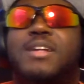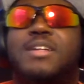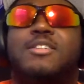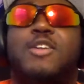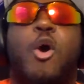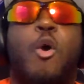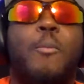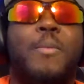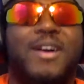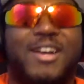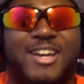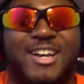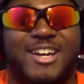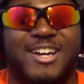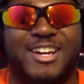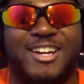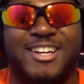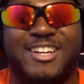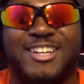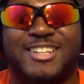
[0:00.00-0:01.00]

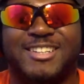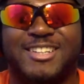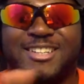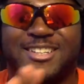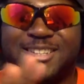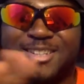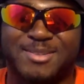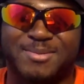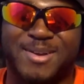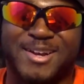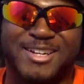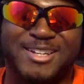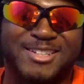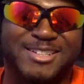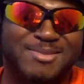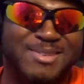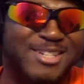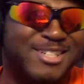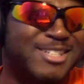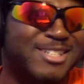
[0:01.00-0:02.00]
Tomoka.
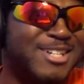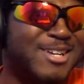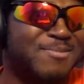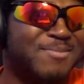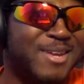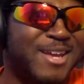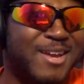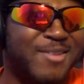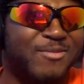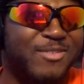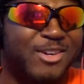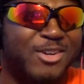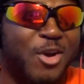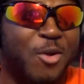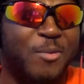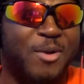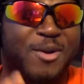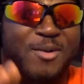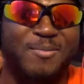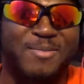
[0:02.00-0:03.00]
It's my ship name for
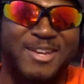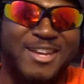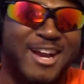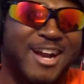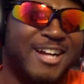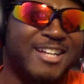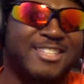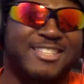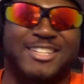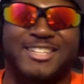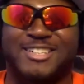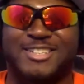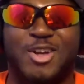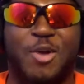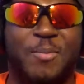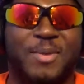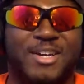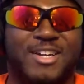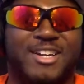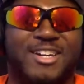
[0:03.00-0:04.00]
Toma Mikasa,
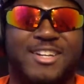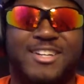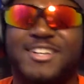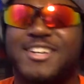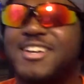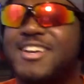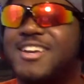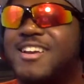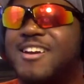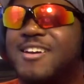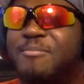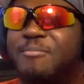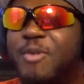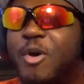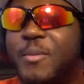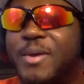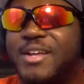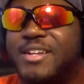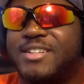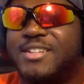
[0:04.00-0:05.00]
Tomoka
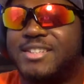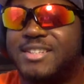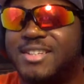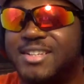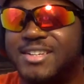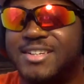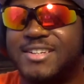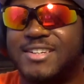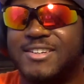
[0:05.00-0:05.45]
moment.